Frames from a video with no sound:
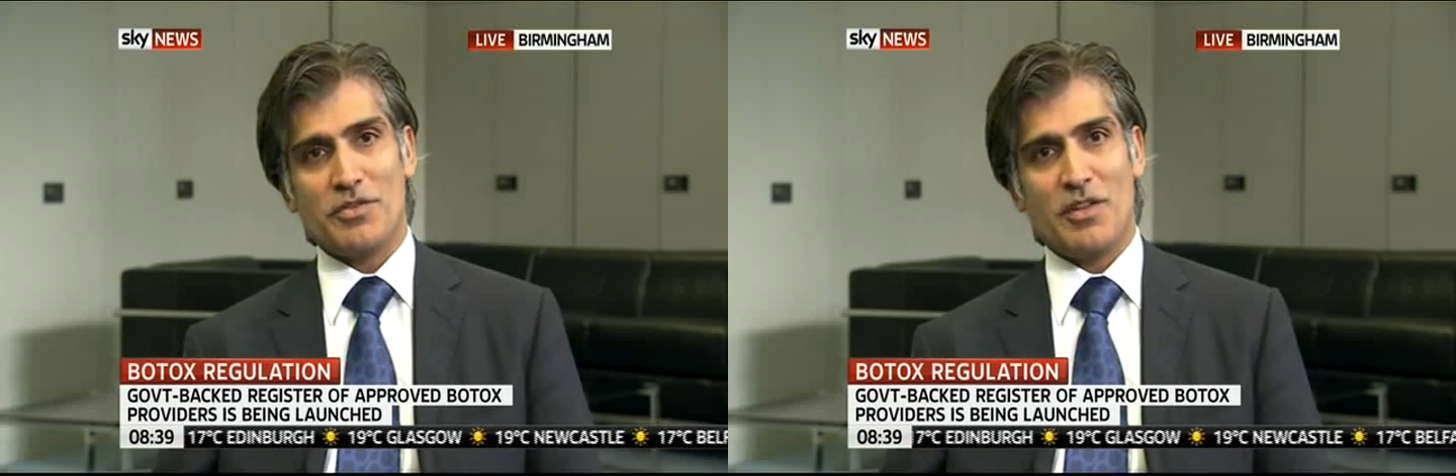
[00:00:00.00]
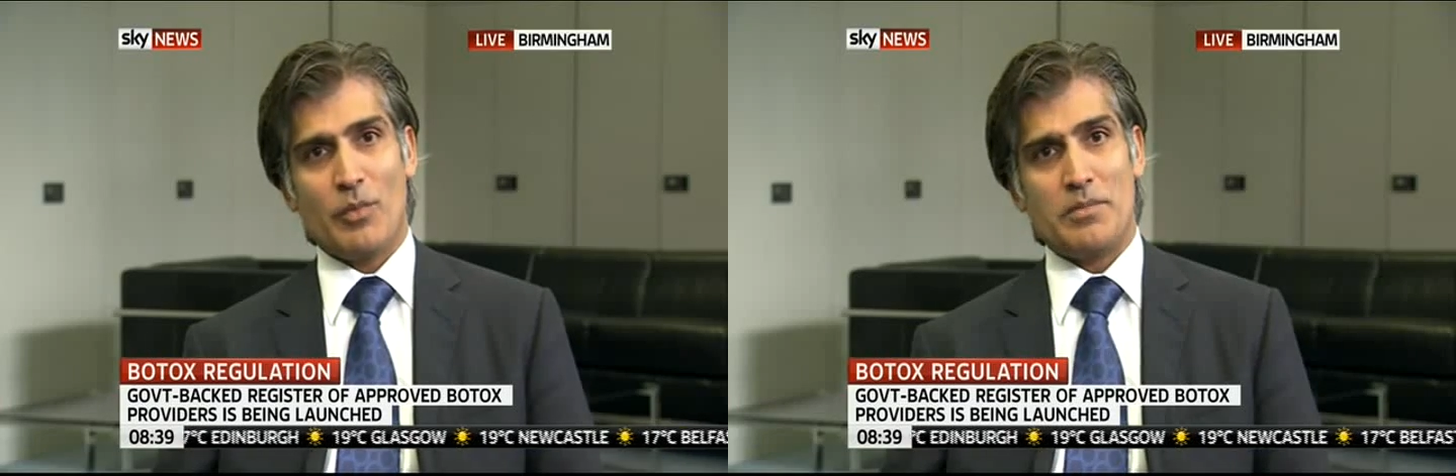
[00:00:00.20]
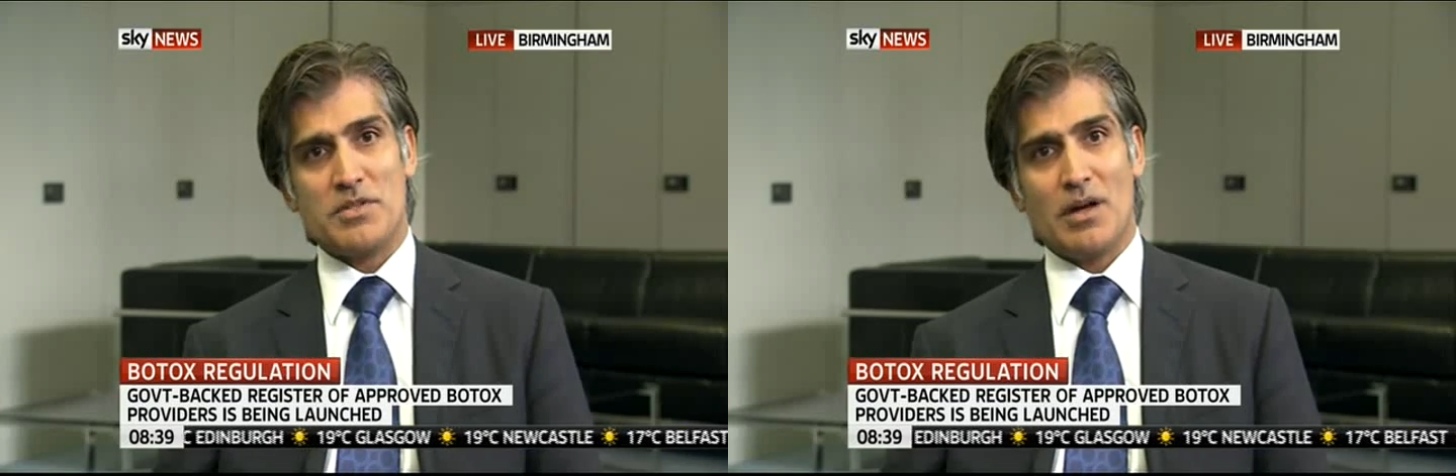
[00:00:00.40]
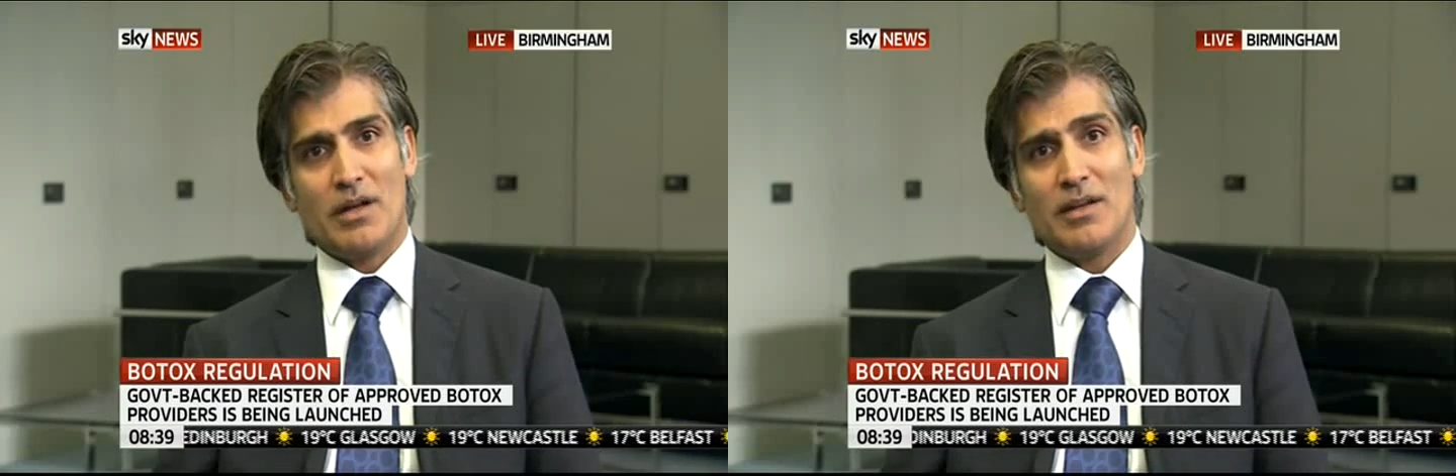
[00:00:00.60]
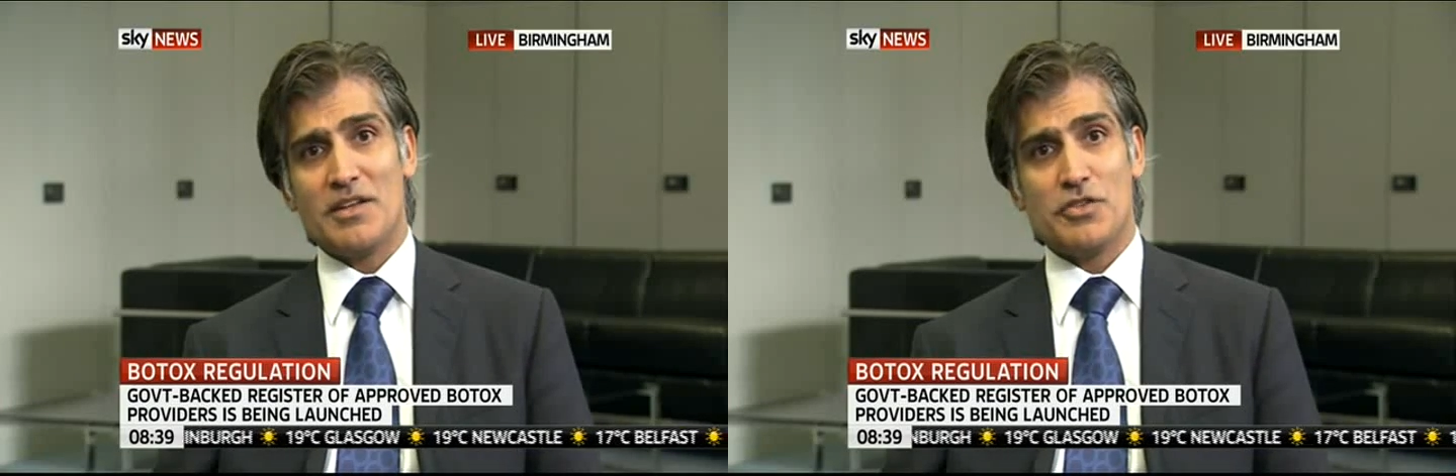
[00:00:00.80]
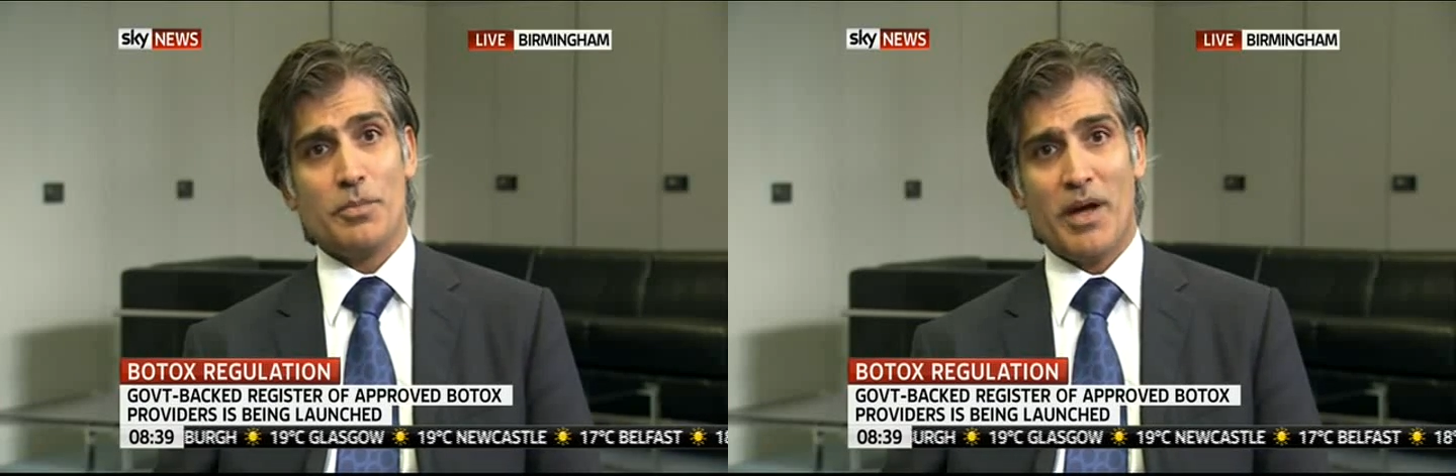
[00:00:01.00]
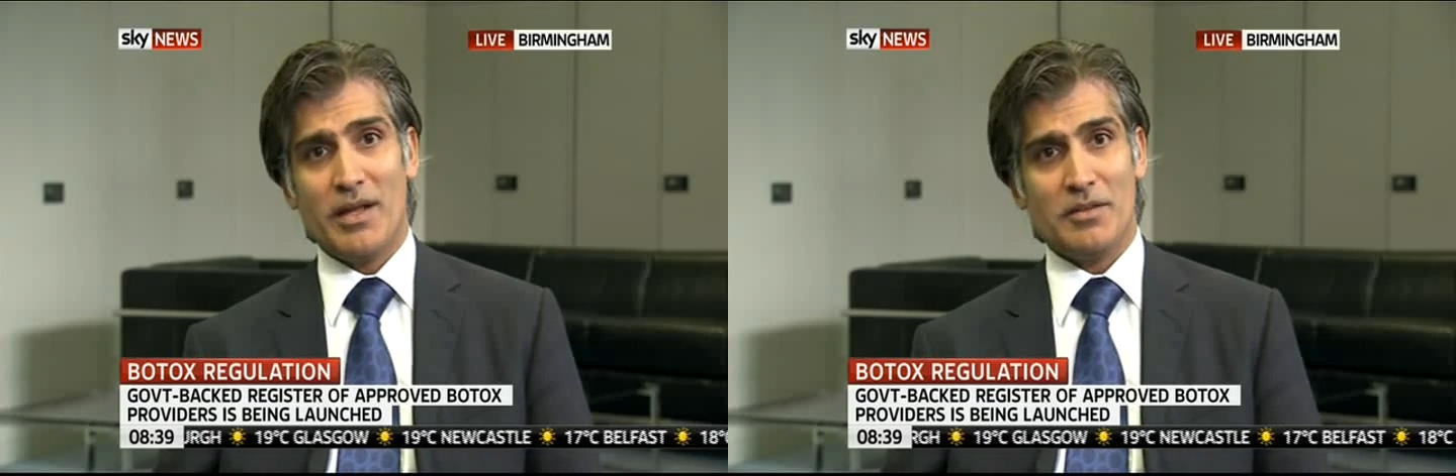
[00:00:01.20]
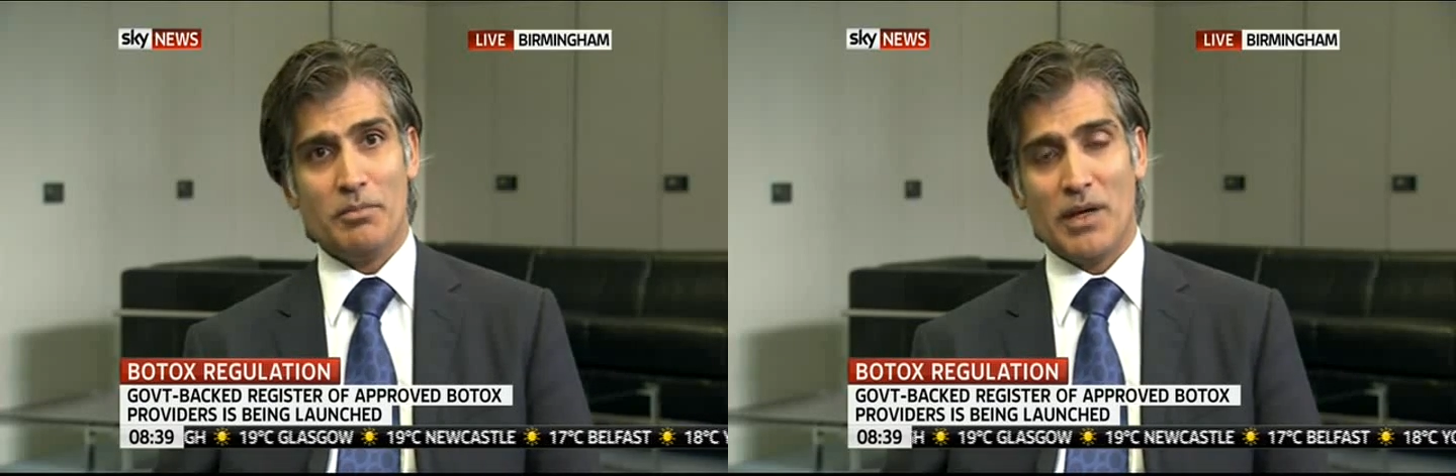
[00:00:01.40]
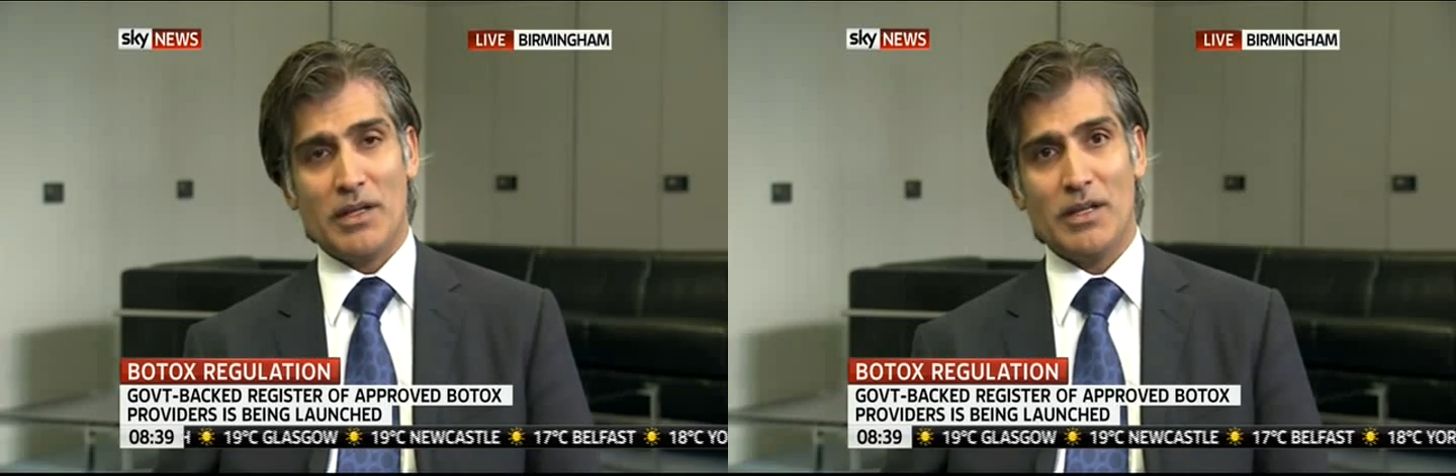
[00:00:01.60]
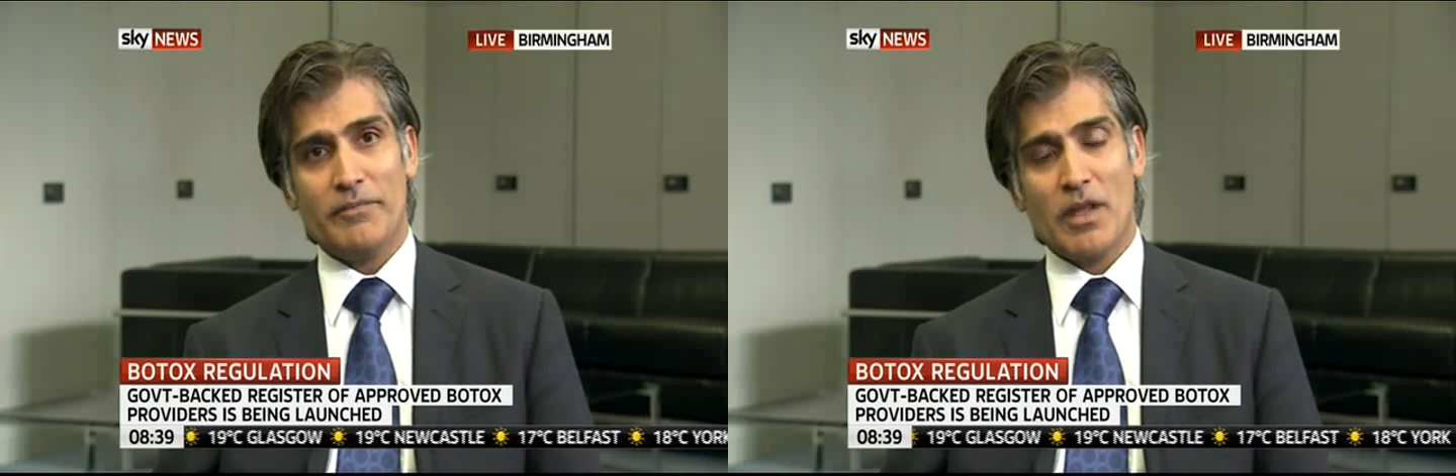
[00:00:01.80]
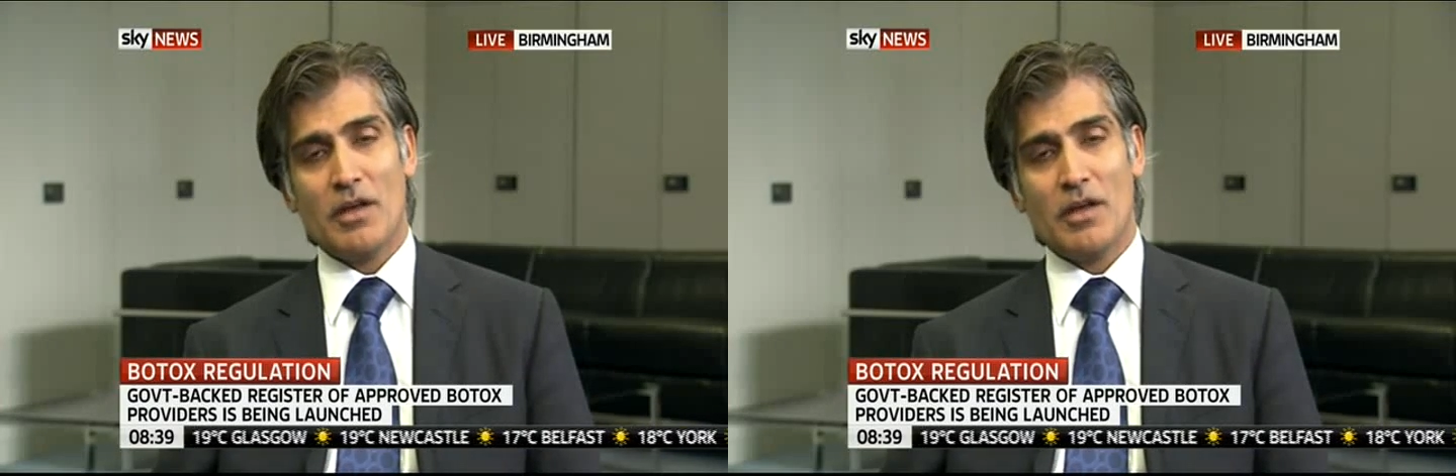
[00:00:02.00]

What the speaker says: onto the website unless you pay them money.